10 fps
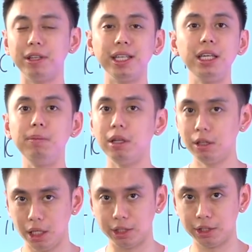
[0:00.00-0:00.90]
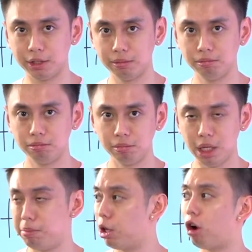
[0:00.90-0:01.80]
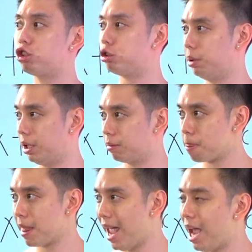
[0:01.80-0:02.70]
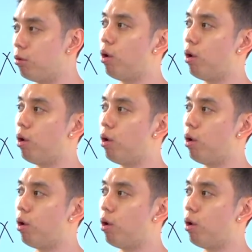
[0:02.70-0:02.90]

email list, it belongs to me. And when